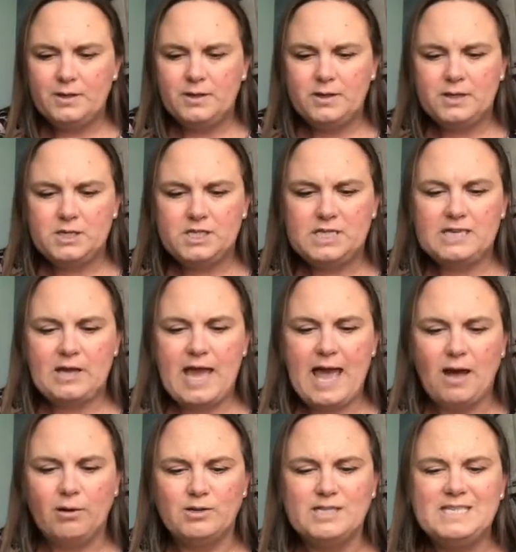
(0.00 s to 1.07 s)
she
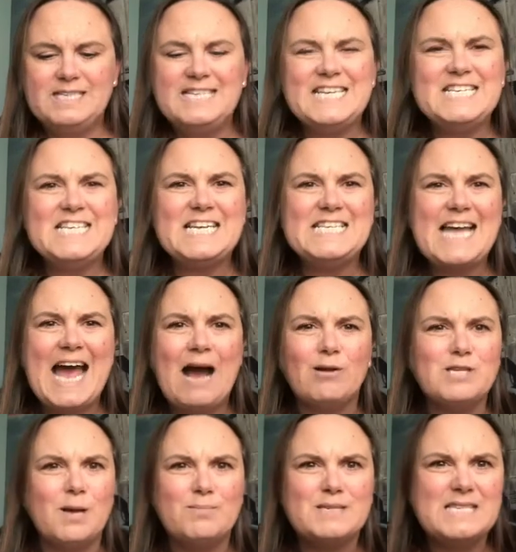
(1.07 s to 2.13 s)
yelled. "Dish it
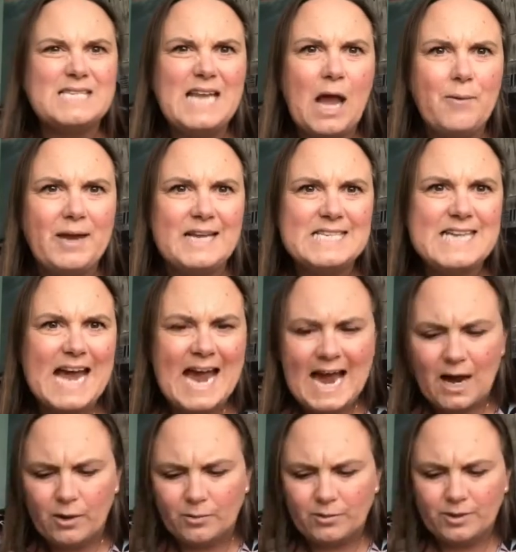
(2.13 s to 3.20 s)
out, I'm slowing
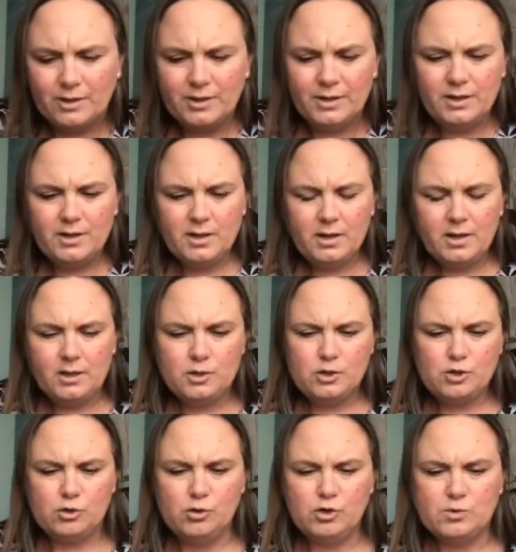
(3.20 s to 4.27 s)
down."
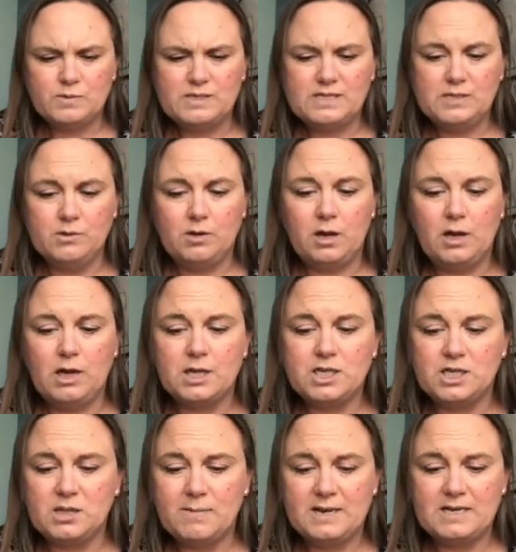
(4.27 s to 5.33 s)
George was still
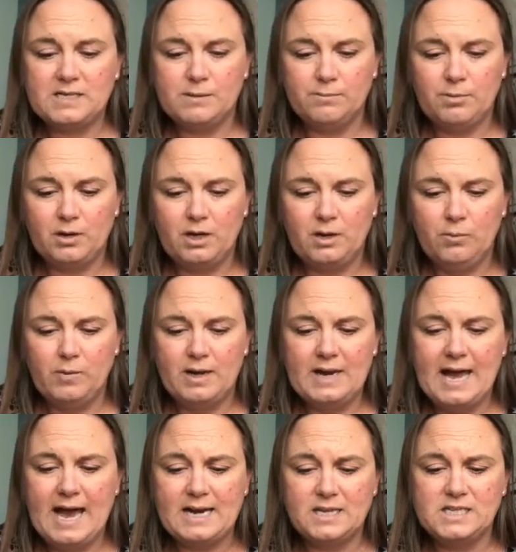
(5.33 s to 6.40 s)
clutching the medicine bottle in one
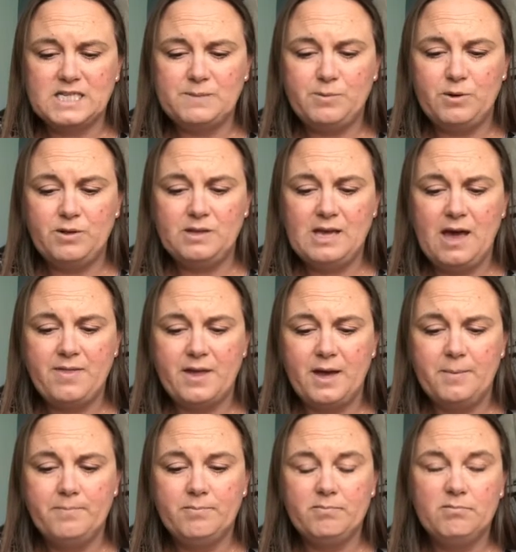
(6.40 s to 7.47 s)
hand and the spoon in the
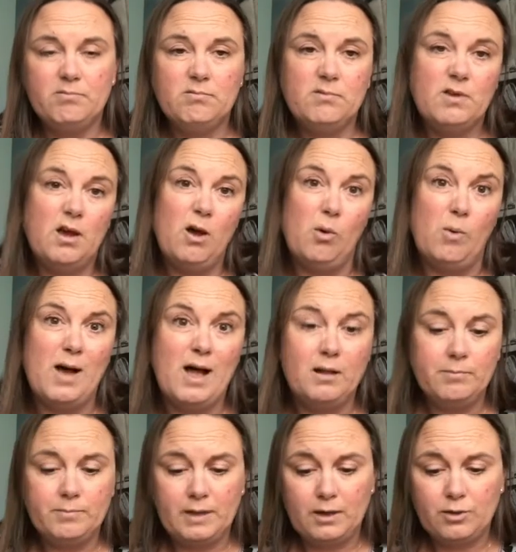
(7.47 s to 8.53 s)
other. Oh
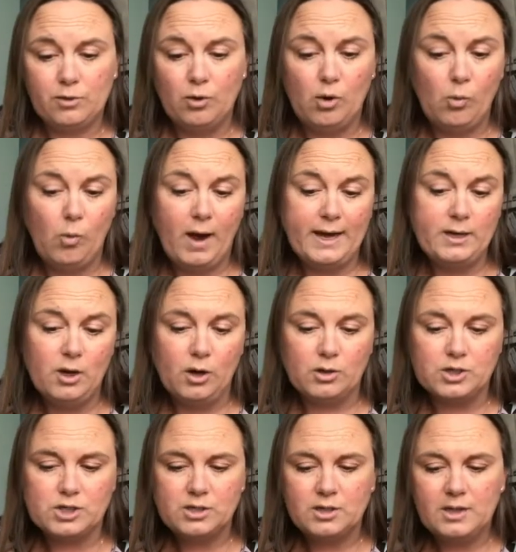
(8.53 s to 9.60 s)
well, he thought, why
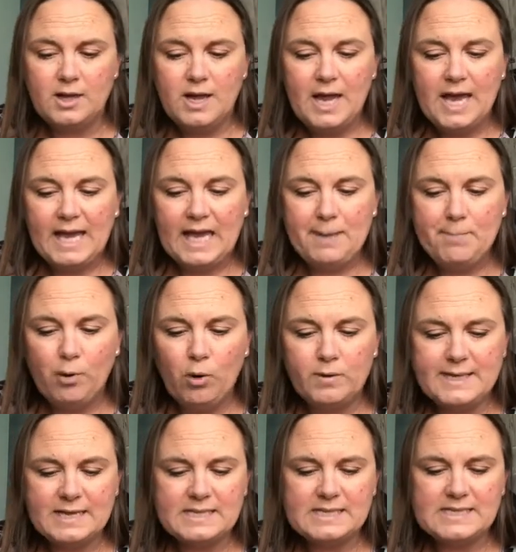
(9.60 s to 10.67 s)
not? He poured
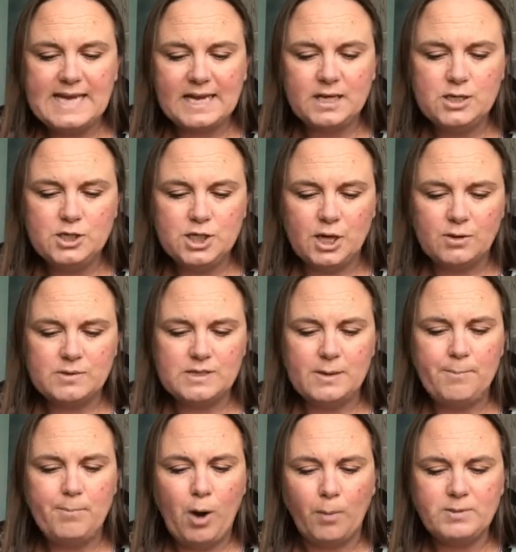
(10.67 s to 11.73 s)
out a second dose
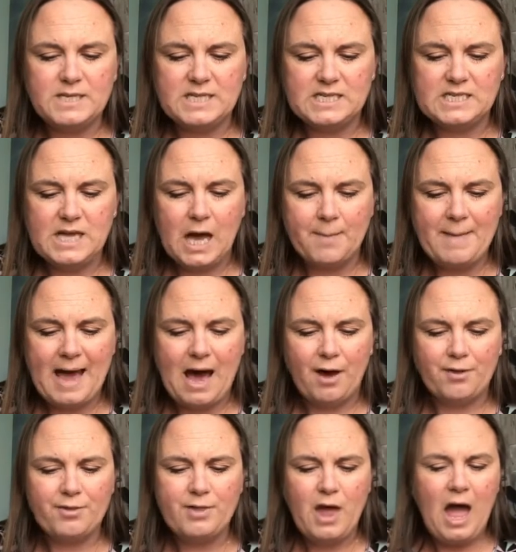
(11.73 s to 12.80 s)
and popped it into her mouth.